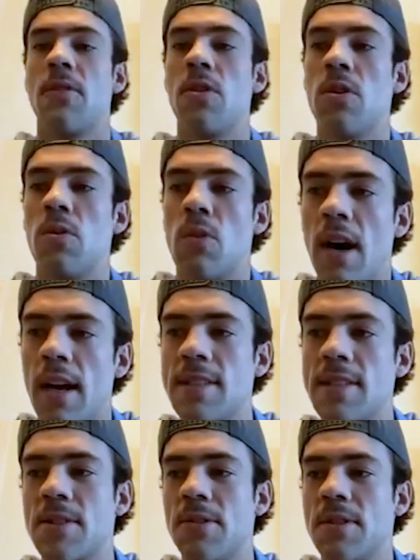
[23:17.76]
full of
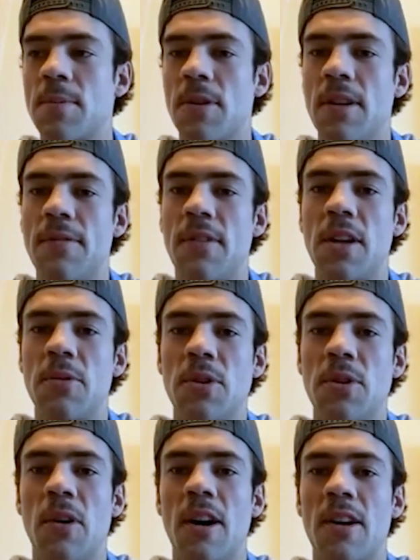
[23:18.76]
wine. So it's pretty funny when
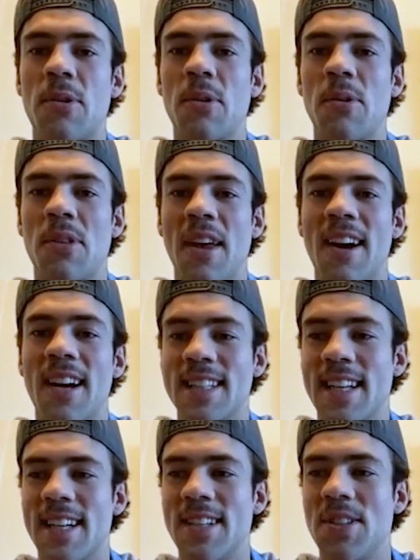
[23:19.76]
you walk through there,
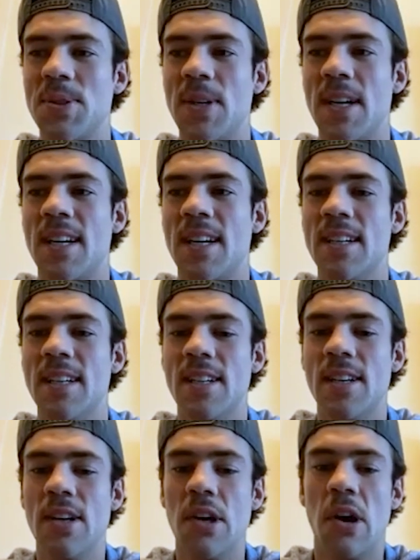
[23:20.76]
and then
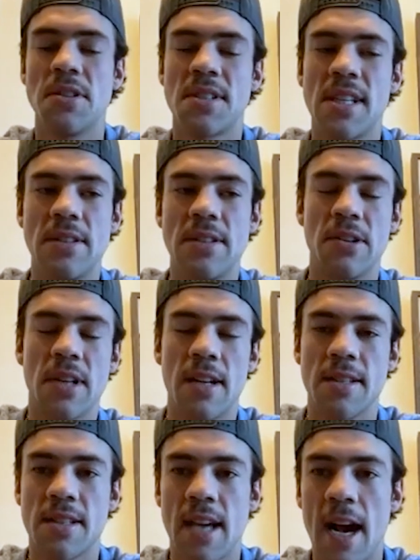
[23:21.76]
our seats are
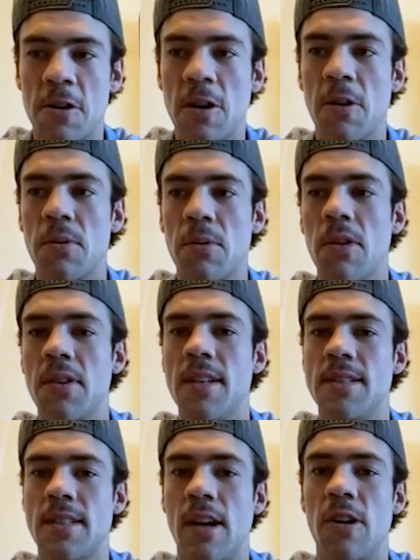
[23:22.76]
kind of scattered out throughout the
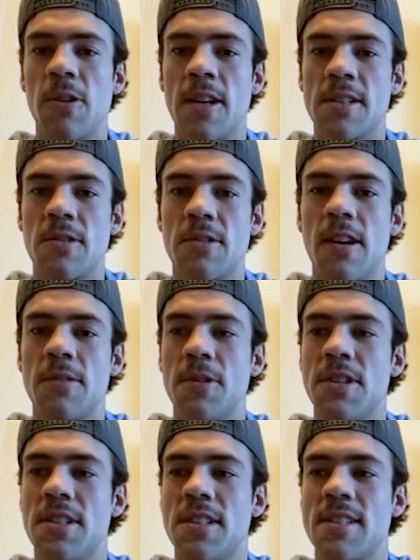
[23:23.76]
entire restaurant,
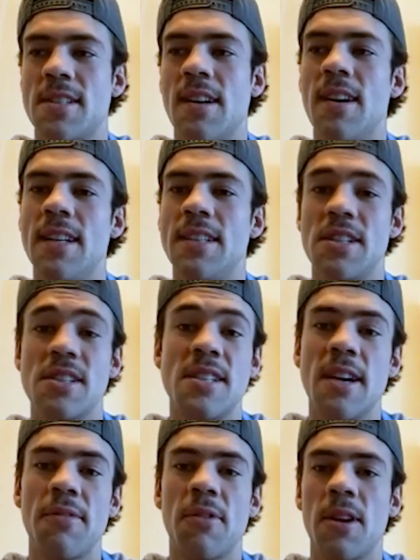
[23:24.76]
which is, it's just
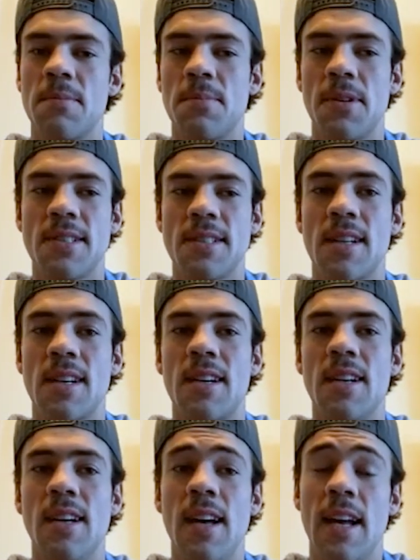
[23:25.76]
different, but,
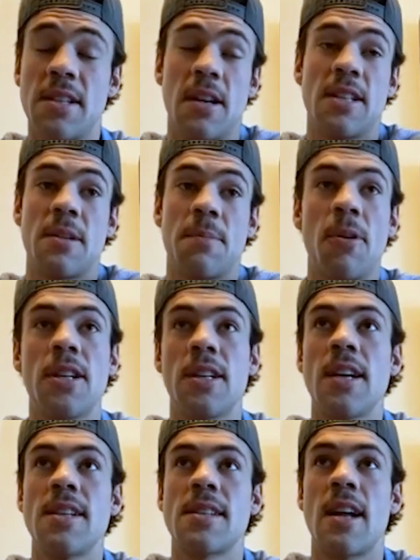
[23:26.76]
It's a pretty
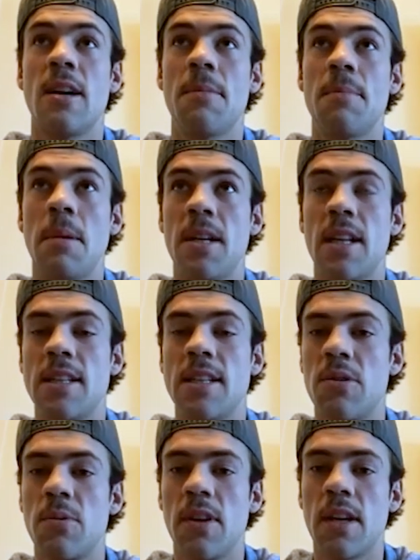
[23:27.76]
nice setup. I mean, they did
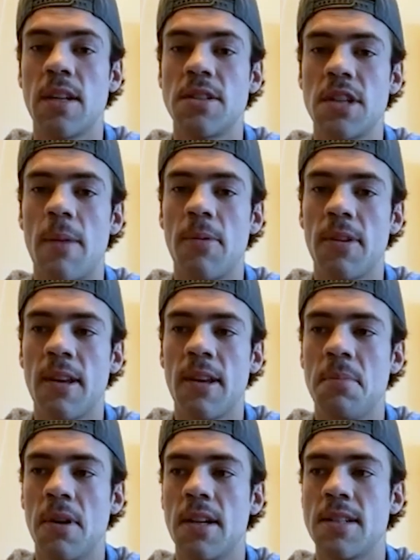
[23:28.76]
a really good job with
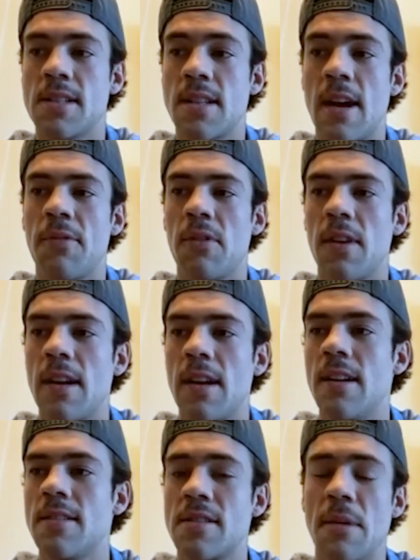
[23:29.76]
it, but it's definitely
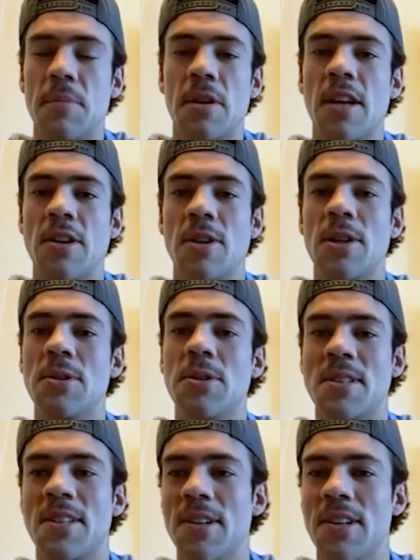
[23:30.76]
not something that you're
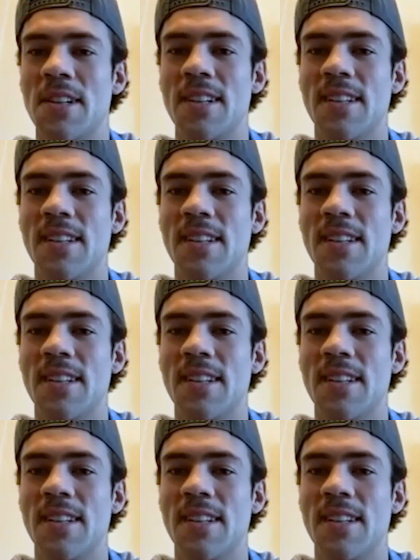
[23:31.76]
used to.